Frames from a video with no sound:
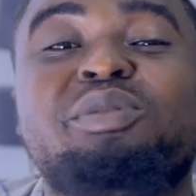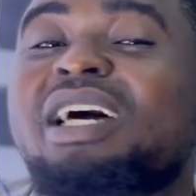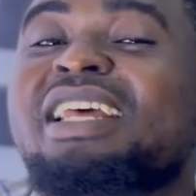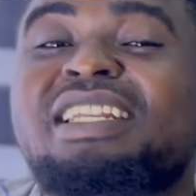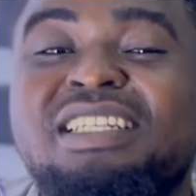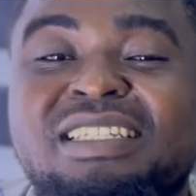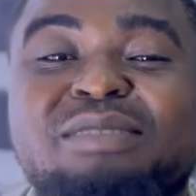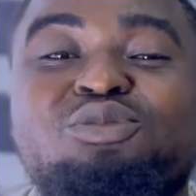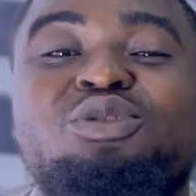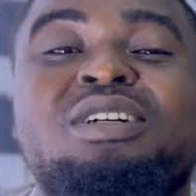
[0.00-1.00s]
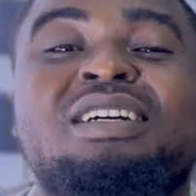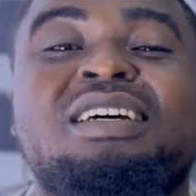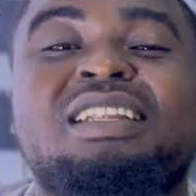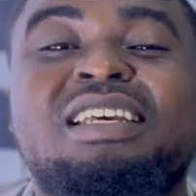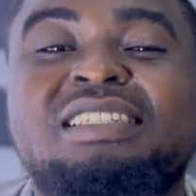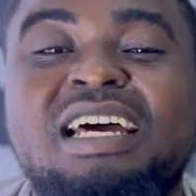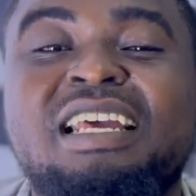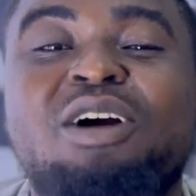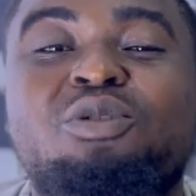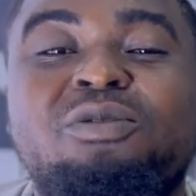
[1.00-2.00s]
and N D C, they say they
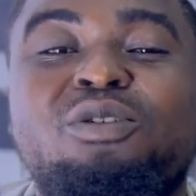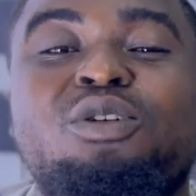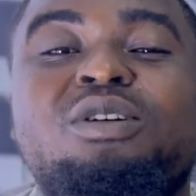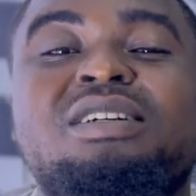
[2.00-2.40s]
are called for